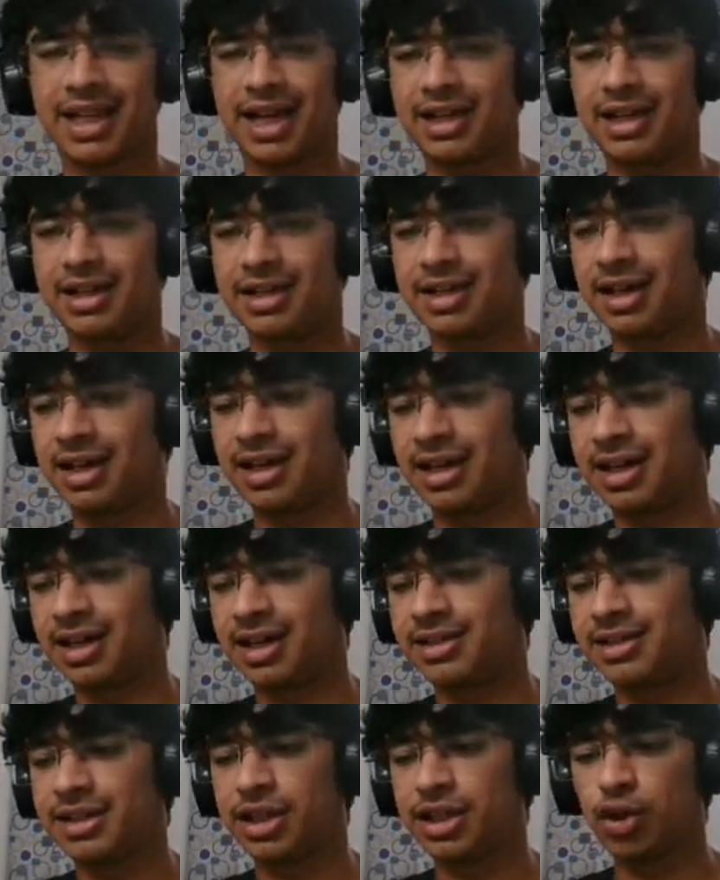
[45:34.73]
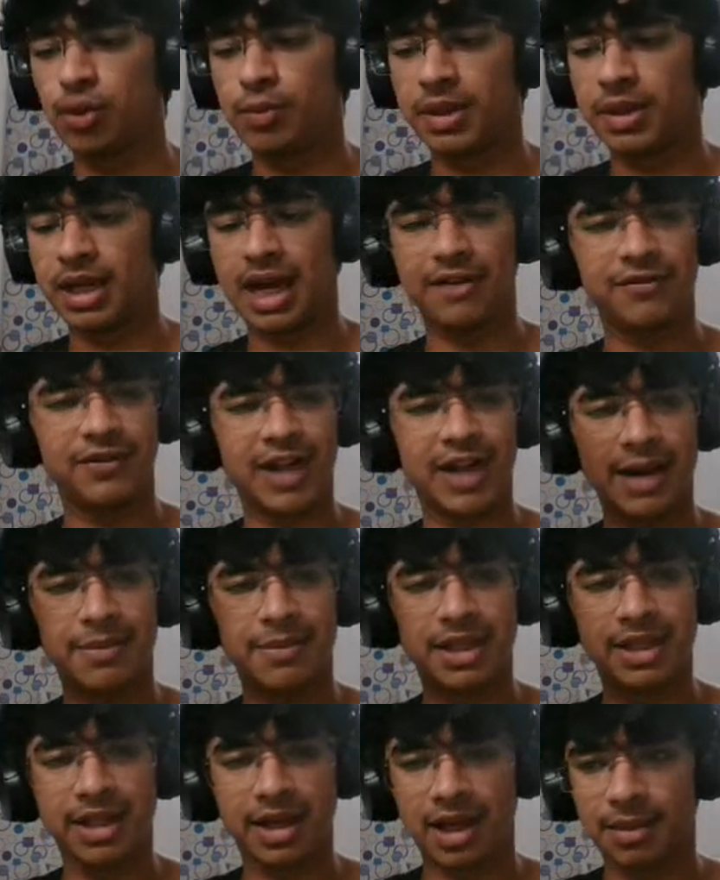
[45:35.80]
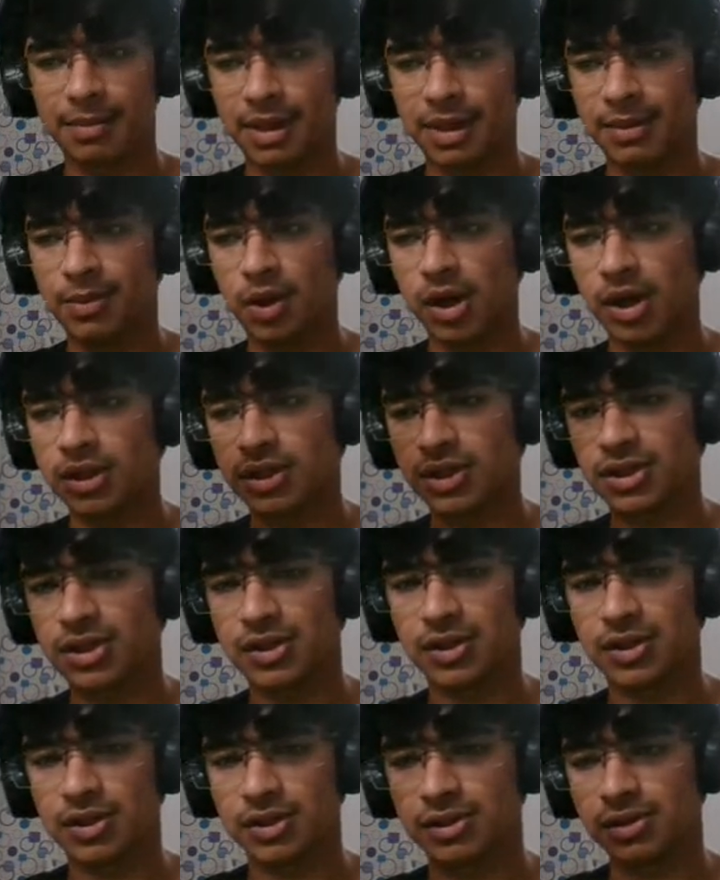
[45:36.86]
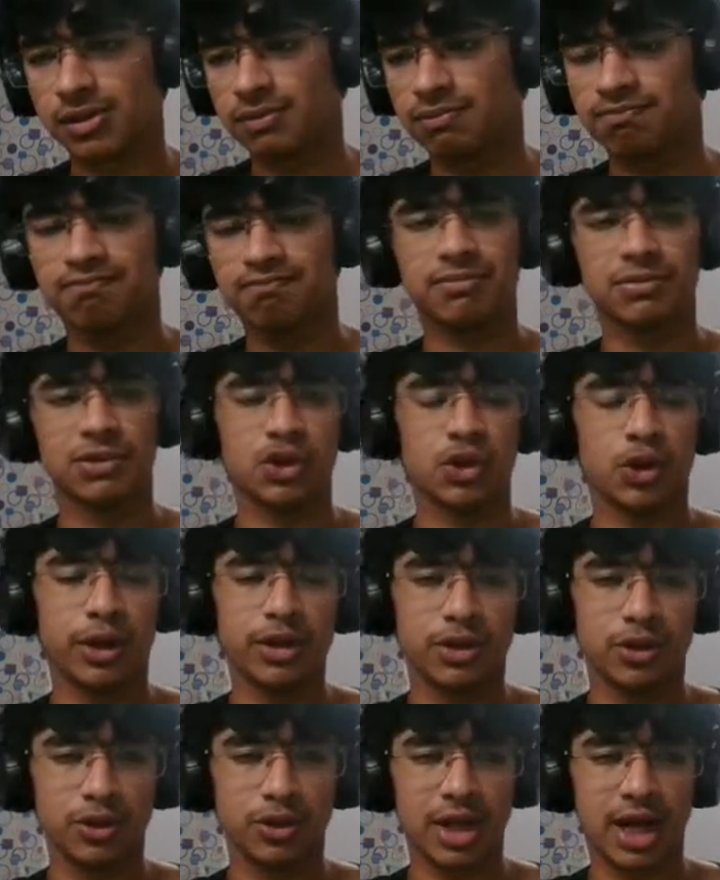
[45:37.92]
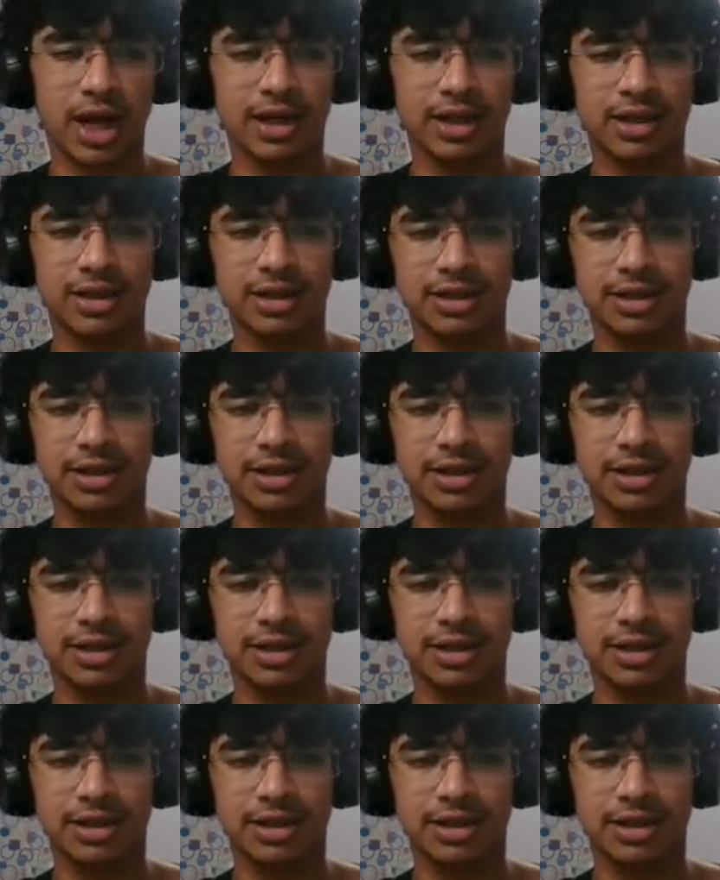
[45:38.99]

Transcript: yeah, new pin I've typed in the comment box. Join through that.